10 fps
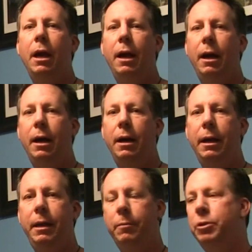
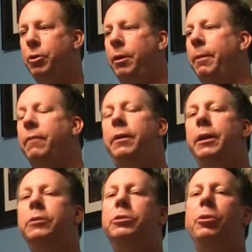And the majority of my
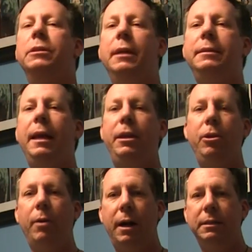videos, of course, I take
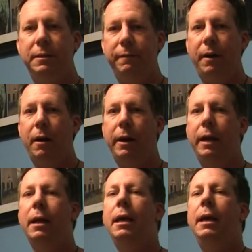you on
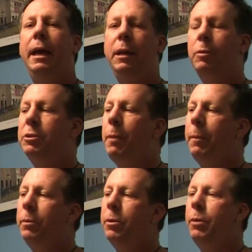safari. And the most
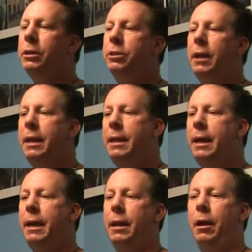popular question I
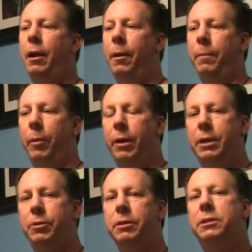get when
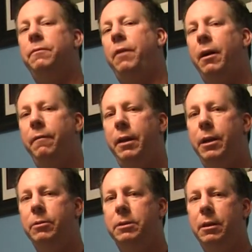I do the safari
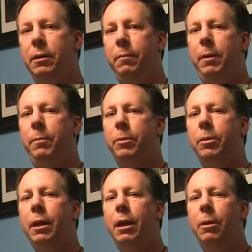videos, and
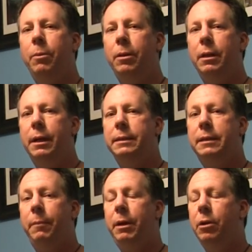people will
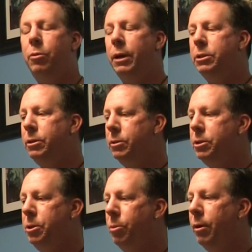send me a question or
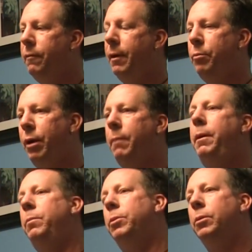two, or if I bring
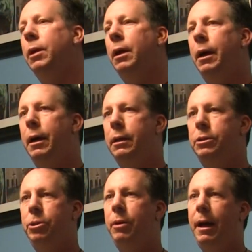people
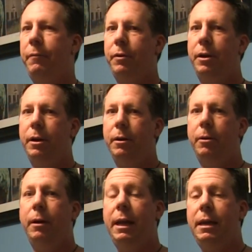to Africa
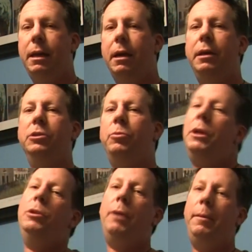or India, is
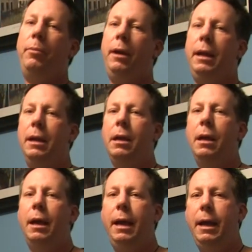what do I bring,
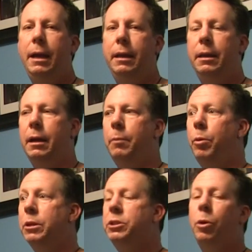and
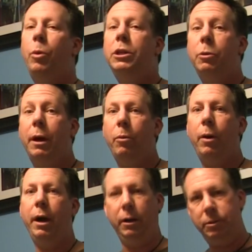more so, what do I
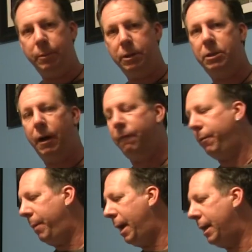wear? So I'm going to start
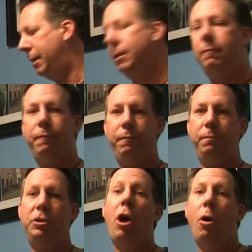from head to
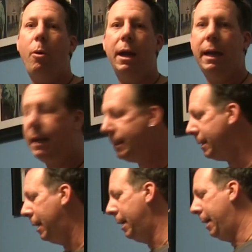toe, I
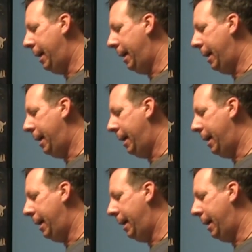guess.